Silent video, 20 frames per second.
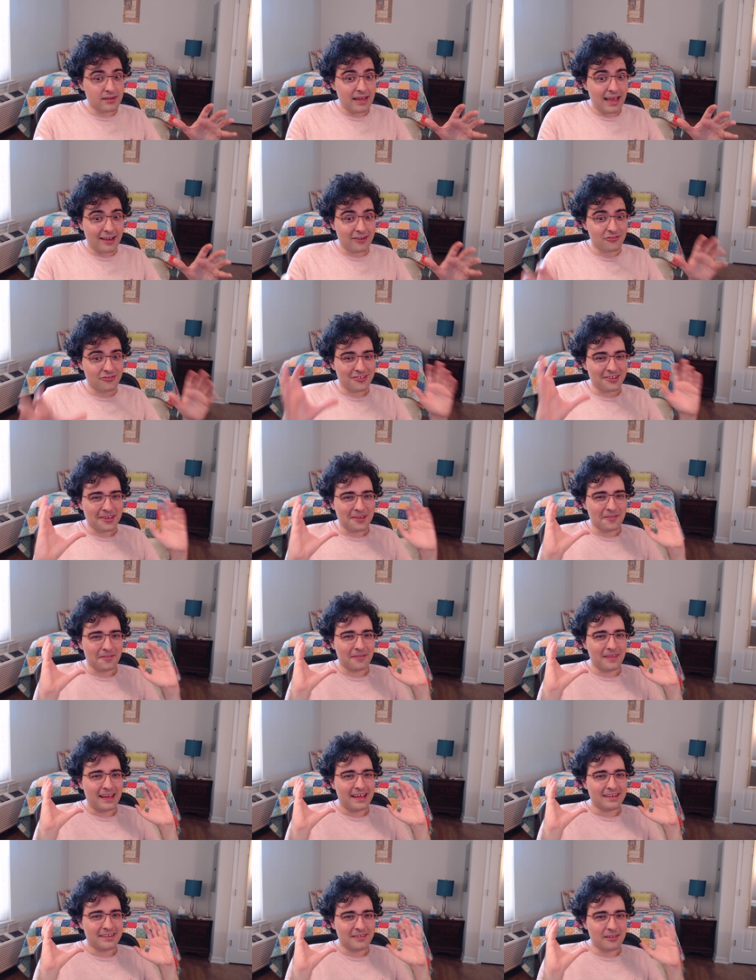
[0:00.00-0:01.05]
actually,
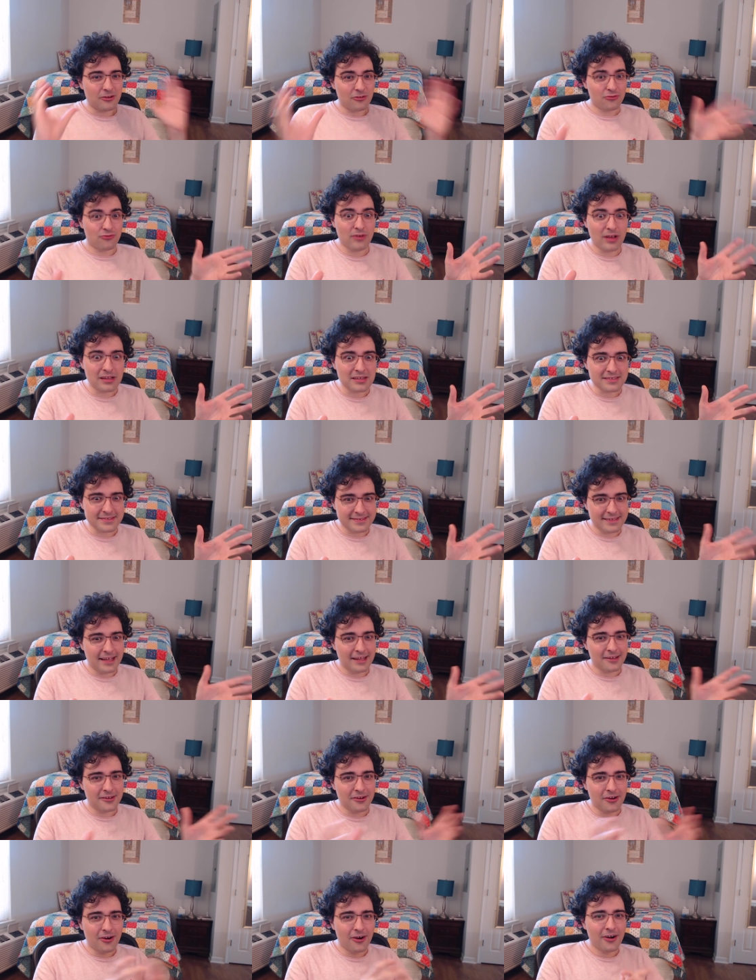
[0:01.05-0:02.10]
that Trell is
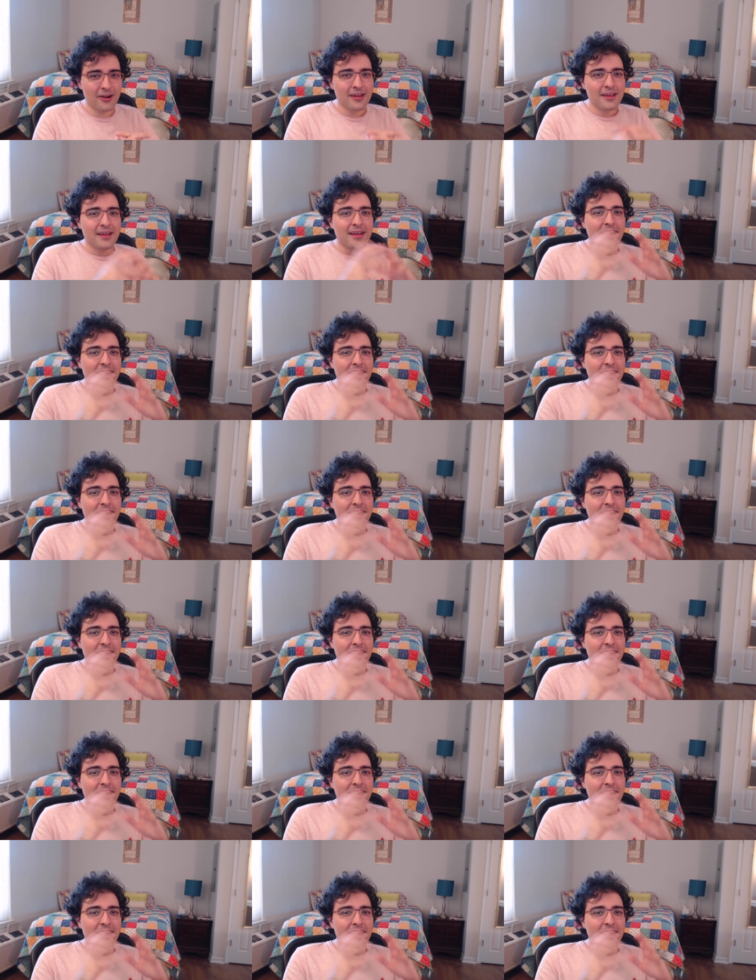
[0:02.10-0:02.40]
Dalinar.